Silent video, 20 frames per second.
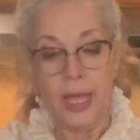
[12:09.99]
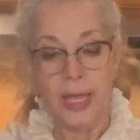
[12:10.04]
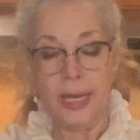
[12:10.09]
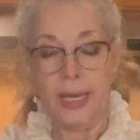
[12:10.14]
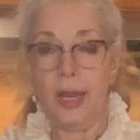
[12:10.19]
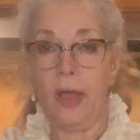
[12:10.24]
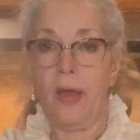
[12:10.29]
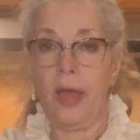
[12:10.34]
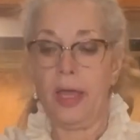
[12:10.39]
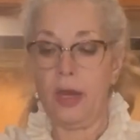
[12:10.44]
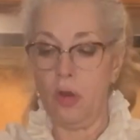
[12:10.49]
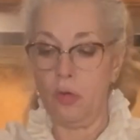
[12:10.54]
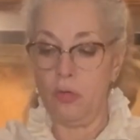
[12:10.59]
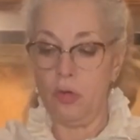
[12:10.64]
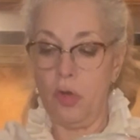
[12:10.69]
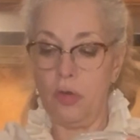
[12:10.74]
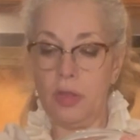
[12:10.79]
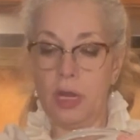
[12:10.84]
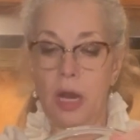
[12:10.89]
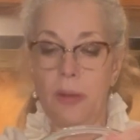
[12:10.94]
Now I don't
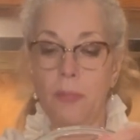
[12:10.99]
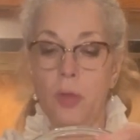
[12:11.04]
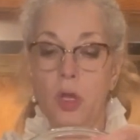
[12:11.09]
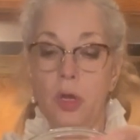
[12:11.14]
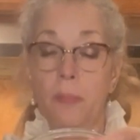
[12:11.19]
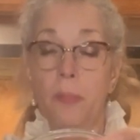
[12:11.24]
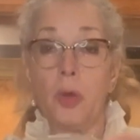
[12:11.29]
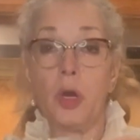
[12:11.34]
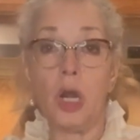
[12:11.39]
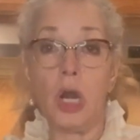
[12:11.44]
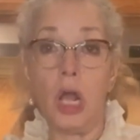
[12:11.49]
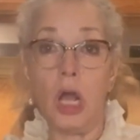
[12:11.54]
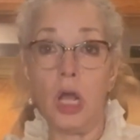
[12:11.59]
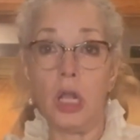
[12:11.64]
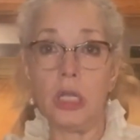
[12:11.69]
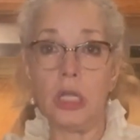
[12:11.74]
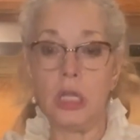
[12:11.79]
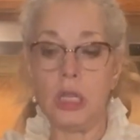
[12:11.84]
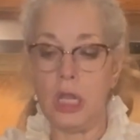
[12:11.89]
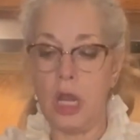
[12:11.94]
know that I'm going to put it
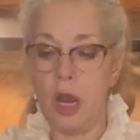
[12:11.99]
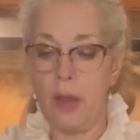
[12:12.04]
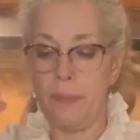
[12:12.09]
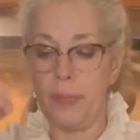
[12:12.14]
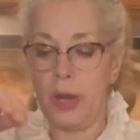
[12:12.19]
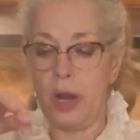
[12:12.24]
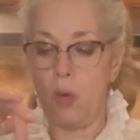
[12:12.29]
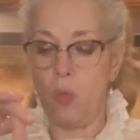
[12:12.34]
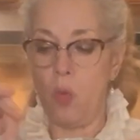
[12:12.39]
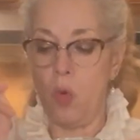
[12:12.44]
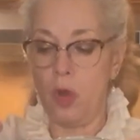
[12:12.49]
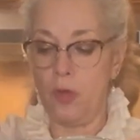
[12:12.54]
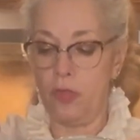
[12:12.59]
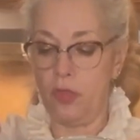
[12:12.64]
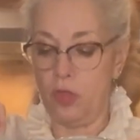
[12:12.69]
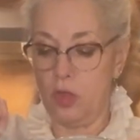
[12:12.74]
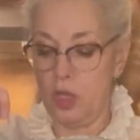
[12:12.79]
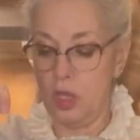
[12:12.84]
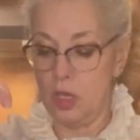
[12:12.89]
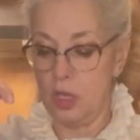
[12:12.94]
all in there, but I want
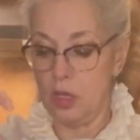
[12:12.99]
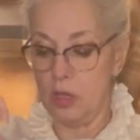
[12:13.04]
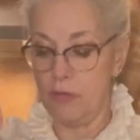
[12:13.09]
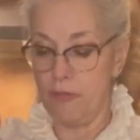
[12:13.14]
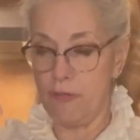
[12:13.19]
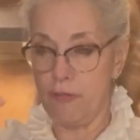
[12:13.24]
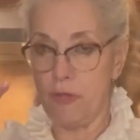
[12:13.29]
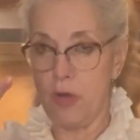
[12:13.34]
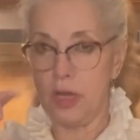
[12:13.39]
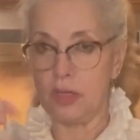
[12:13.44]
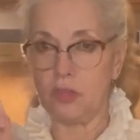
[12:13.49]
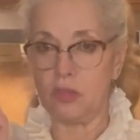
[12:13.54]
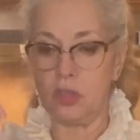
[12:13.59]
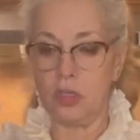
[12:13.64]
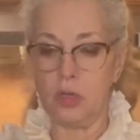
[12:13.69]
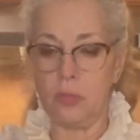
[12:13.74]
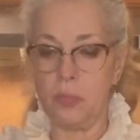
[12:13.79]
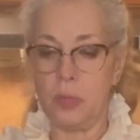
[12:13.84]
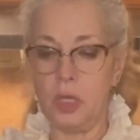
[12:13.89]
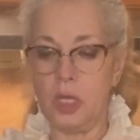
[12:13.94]
the frosting
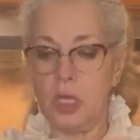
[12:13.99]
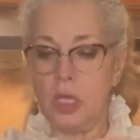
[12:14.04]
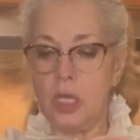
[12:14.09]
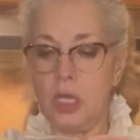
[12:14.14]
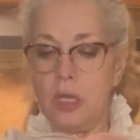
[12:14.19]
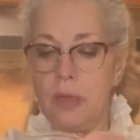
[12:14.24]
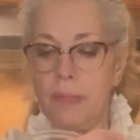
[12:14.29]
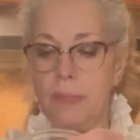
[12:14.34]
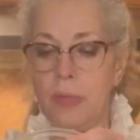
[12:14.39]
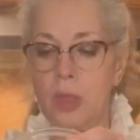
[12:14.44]
to be